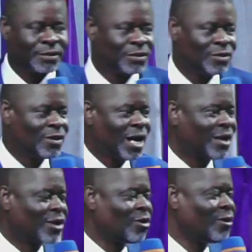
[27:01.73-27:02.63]
You know, I
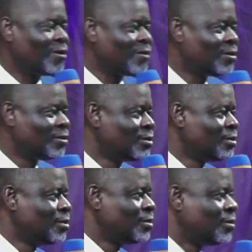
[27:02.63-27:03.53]
recall
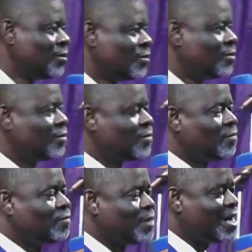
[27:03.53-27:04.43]

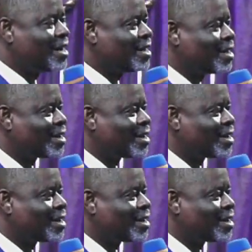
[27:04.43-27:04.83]
very